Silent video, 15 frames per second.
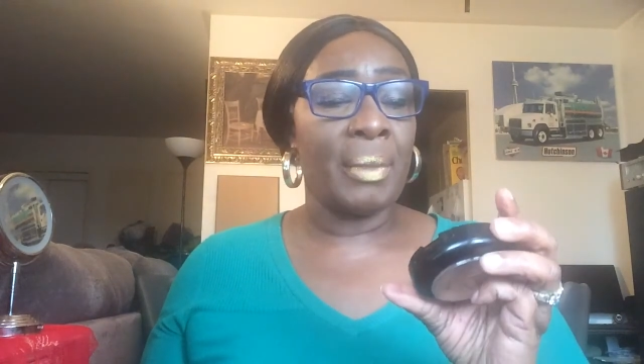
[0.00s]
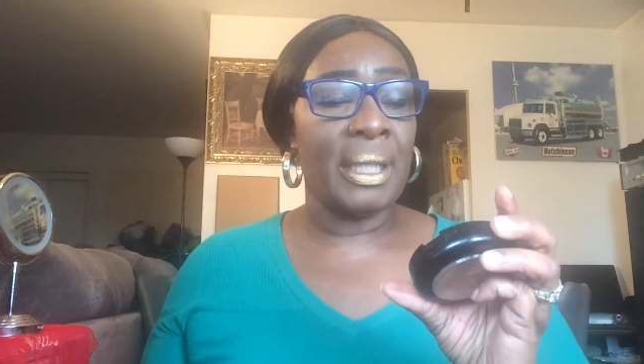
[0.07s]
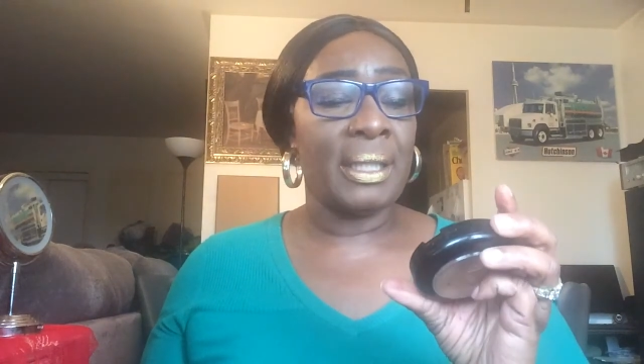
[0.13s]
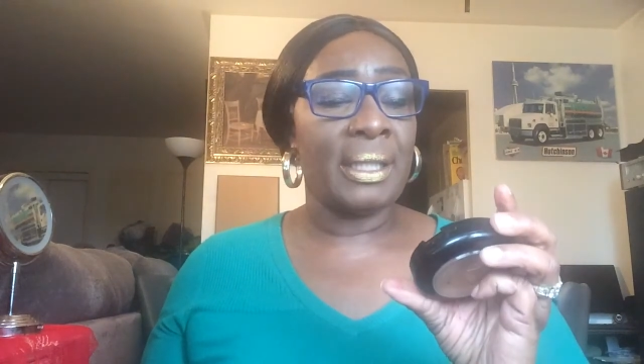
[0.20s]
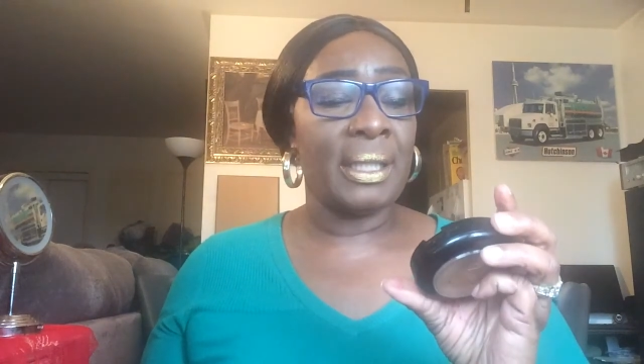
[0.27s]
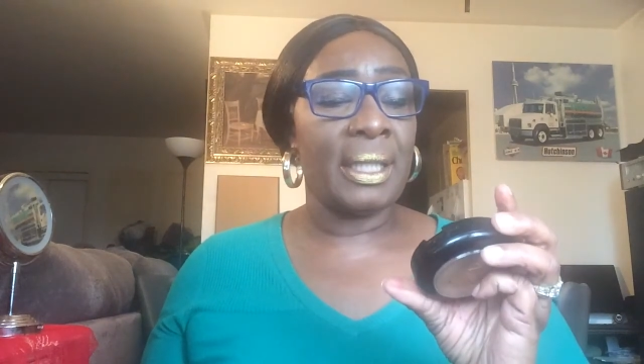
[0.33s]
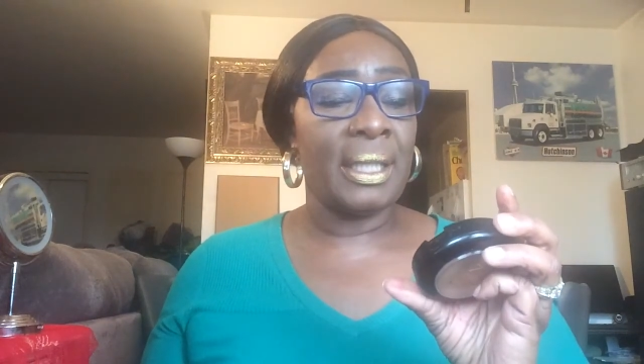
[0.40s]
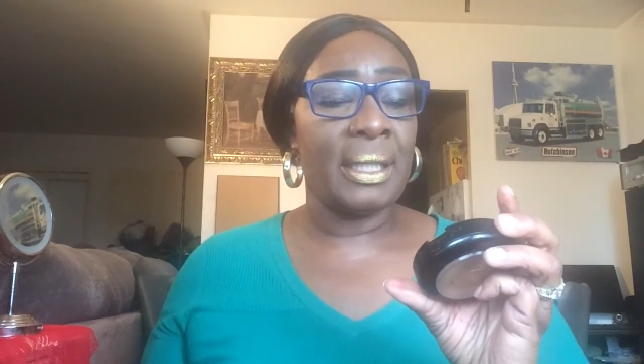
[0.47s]

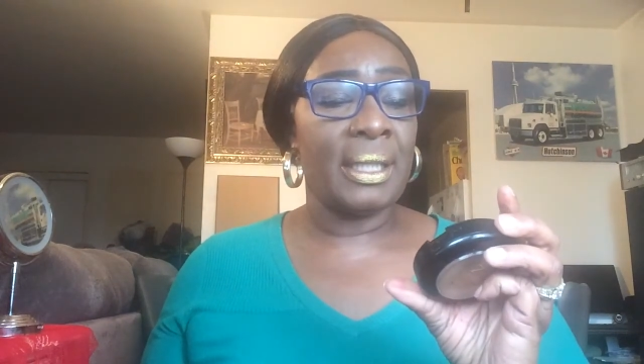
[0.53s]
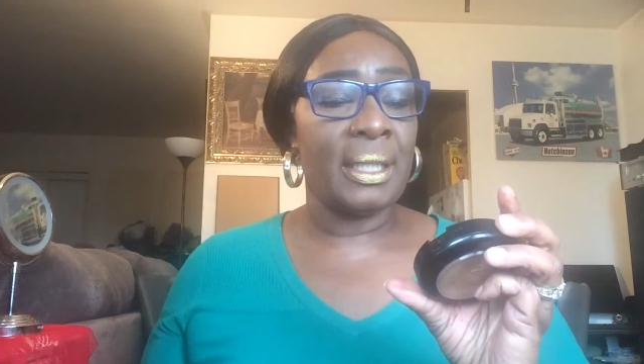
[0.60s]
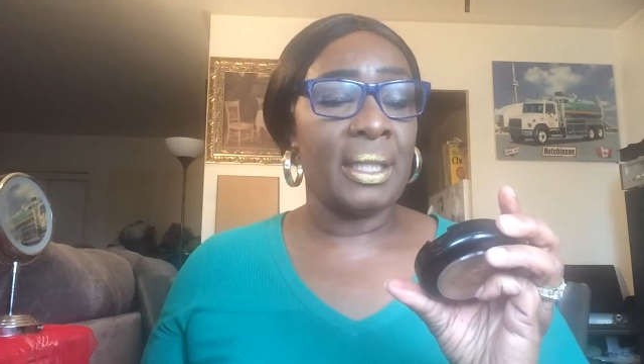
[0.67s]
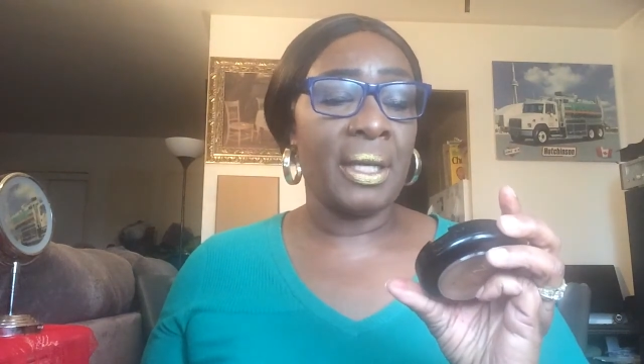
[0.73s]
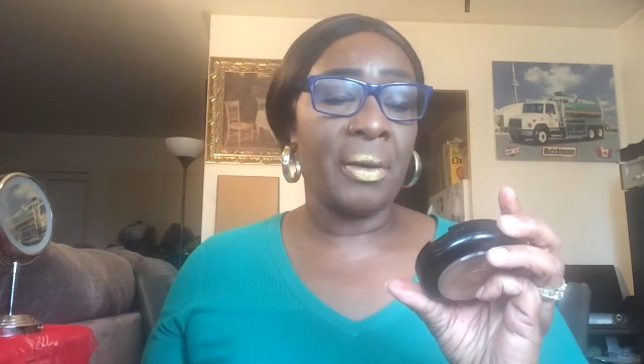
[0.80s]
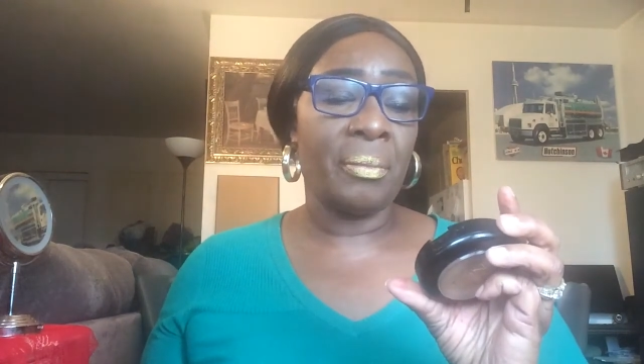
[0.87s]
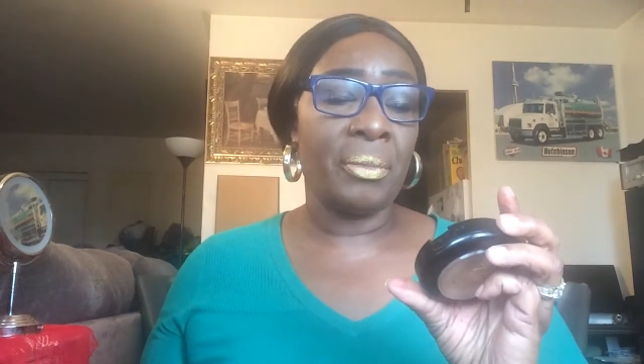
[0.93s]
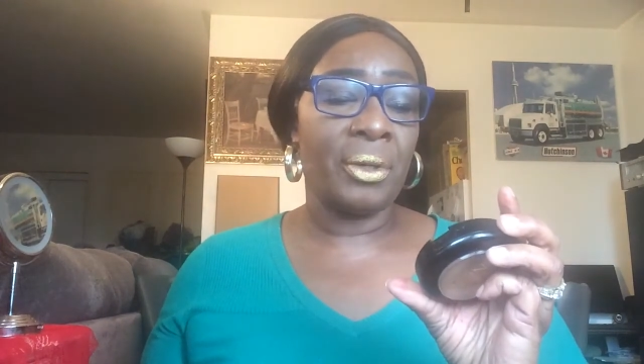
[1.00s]
It's in the
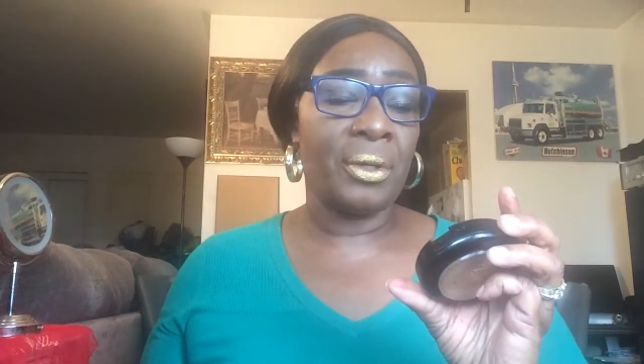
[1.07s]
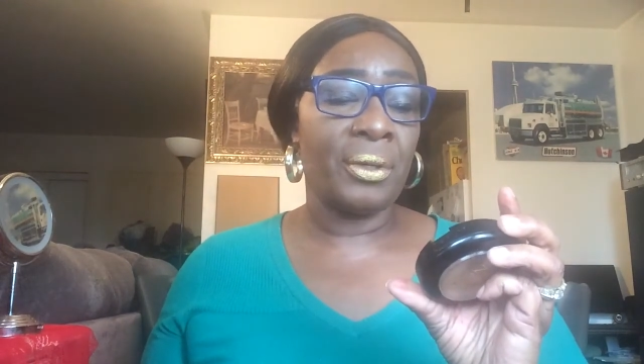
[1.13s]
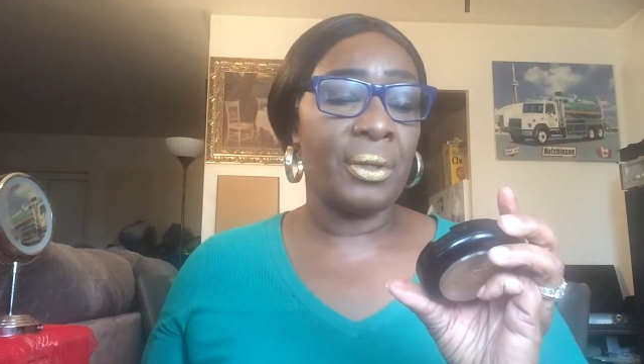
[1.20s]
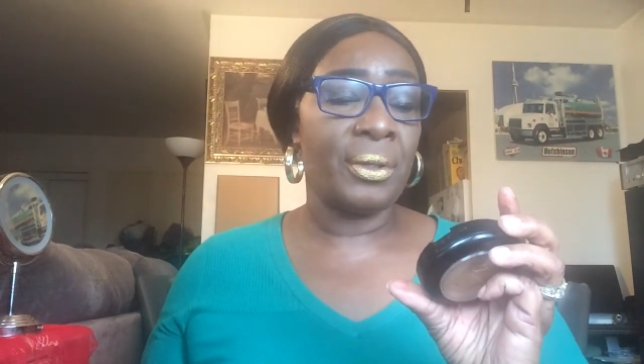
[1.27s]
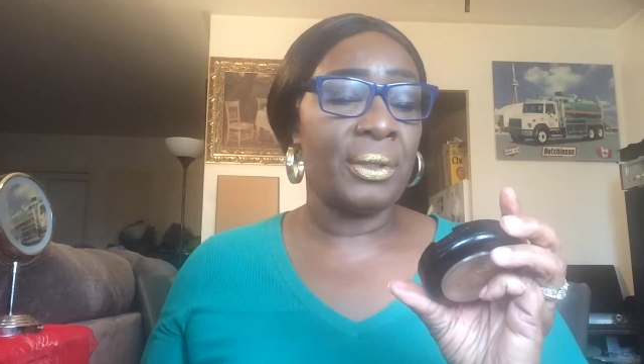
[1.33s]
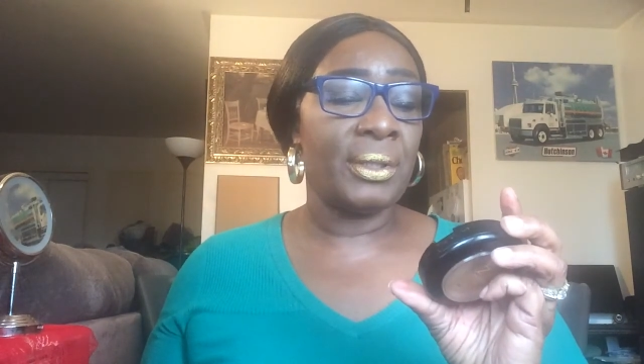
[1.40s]
number